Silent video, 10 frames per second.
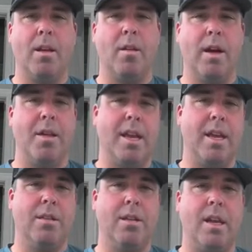you know how the
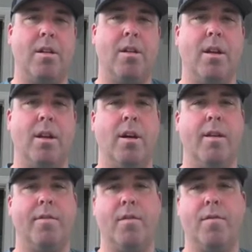kids get on and
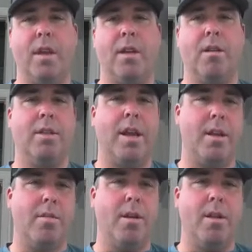off the field,
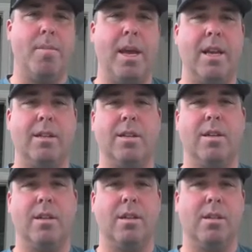how they run the
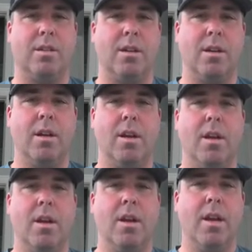bases, and